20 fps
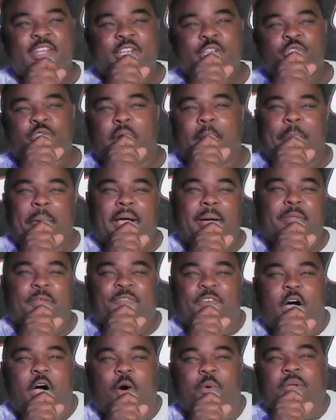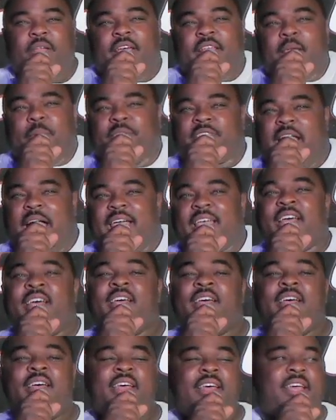So I pick up the phone and he was like,
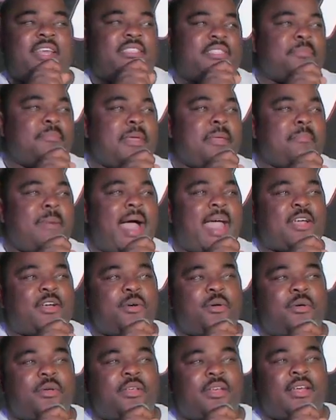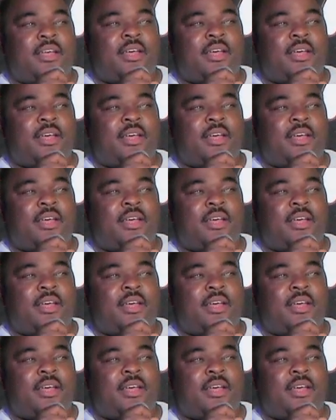it's me, Michael.